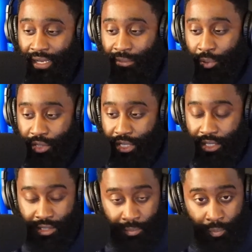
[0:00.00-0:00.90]

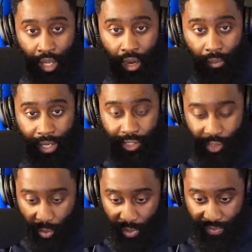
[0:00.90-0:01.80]
Appreciate you. All right. So
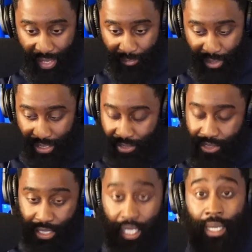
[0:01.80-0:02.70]
with that being
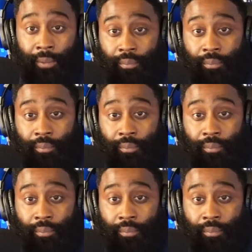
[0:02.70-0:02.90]
said,